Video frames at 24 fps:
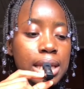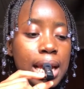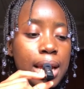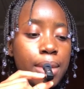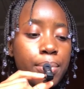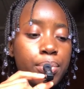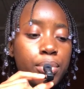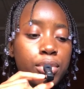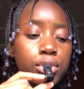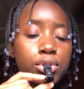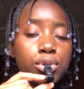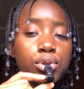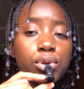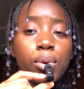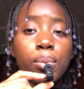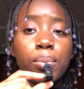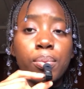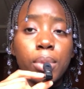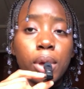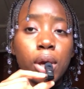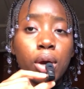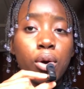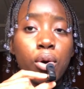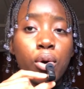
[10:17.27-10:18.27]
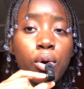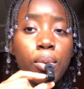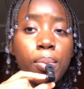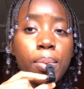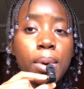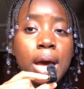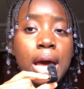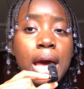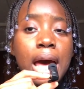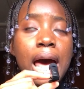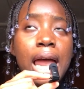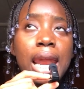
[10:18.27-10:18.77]
I bought some makeup
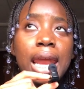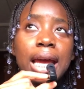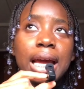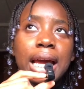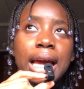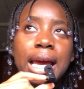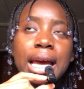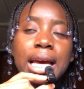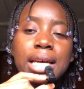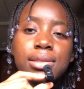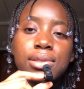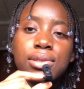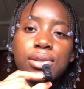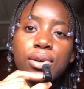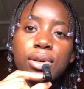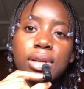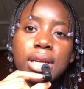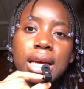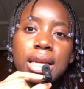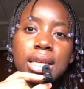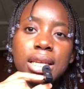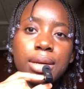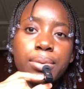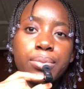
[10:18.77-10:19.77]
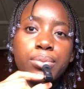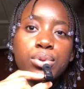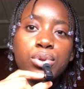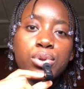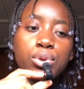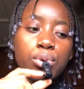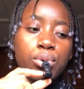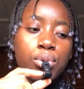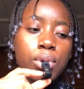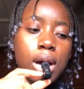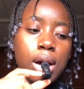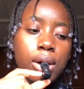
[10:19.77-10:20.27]
and like I had to order them,
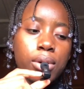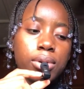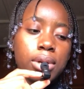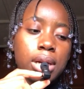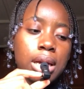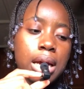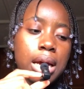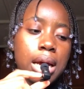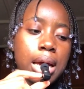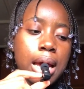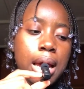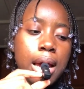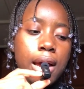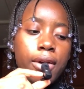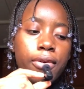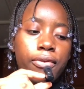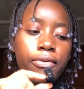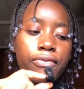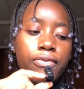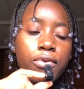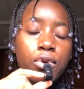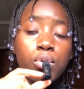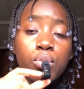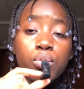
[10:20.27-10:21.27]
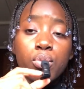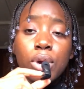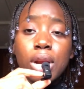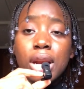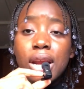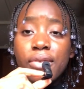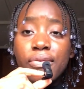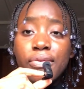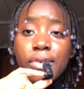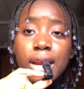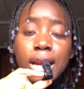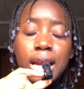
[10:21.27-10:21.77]
so I would film when I
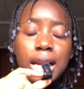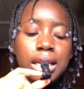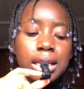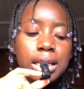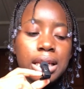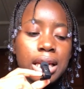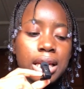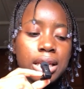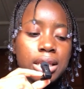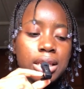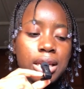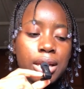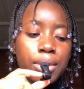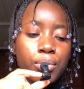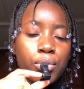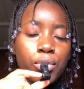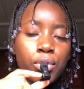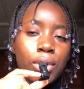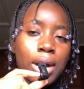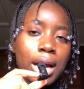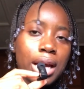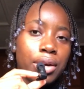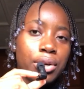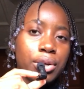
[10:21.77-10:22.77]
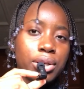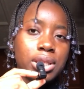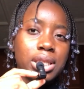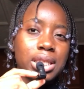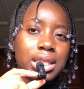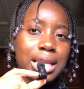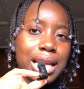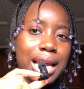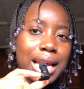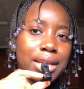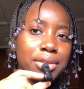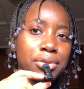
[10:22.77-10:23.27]
finally get them. Or I got
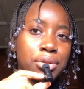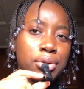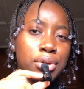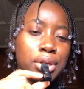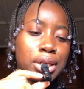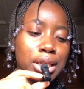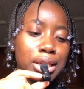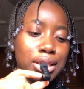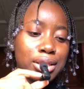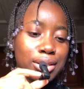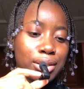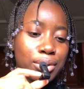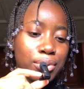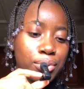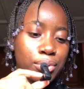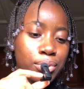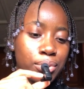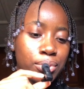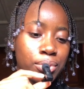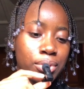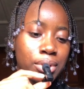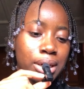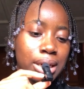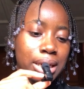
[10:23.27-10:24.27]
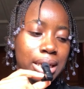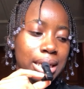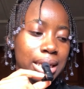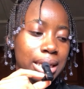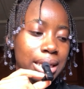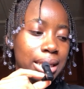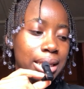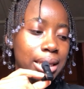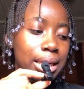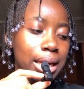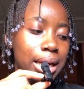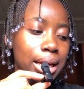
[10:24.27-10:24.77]
it like 3 days ago.
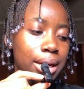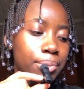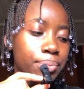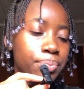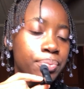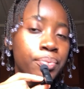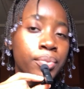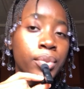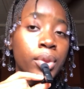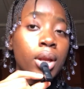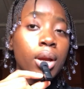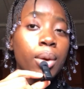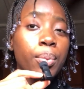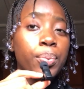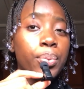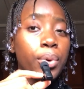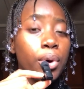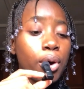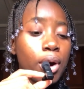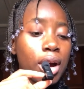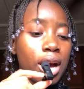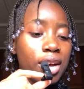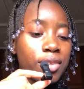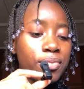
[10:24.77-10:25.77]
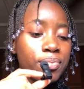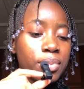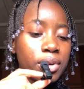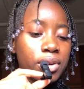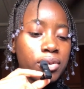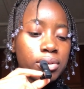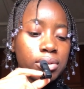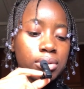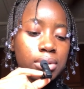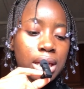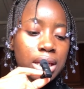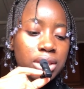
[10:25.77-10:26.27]
Yeah, but I've
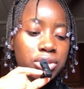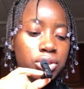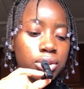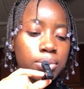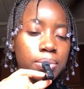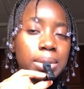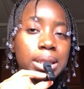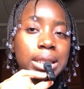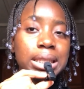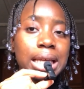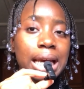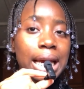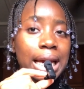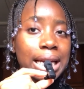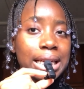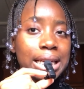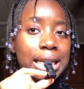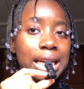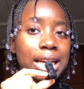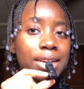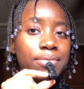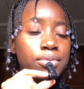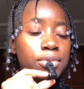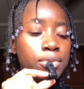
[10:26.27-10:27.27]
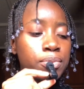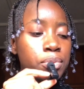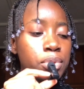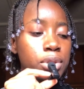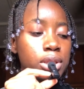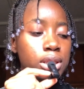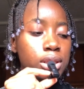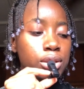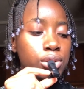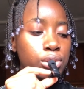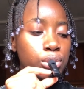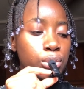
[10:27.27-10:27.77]
been extremely tired and I've been
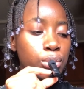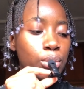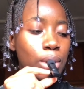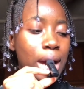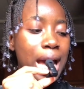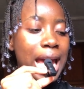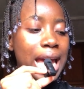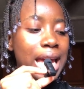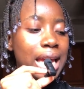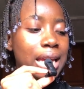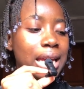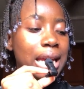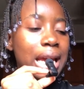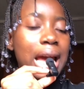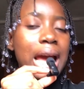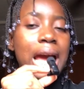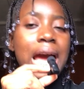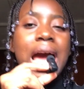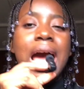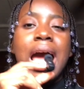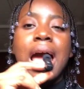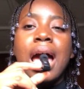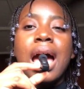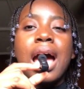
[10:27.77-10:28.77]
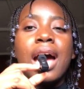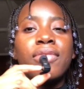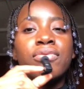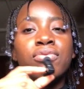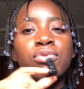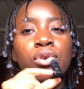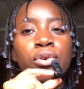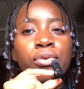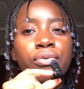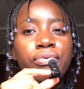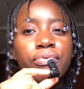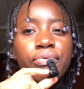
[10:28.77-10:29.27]
busy, so I have
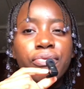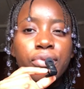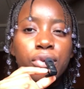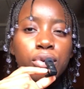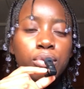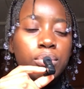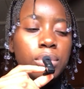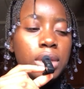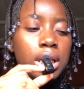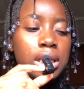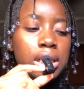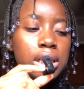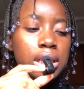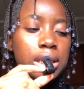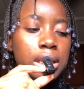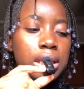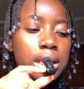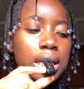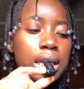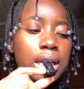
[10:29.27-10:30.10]
not filmed anything.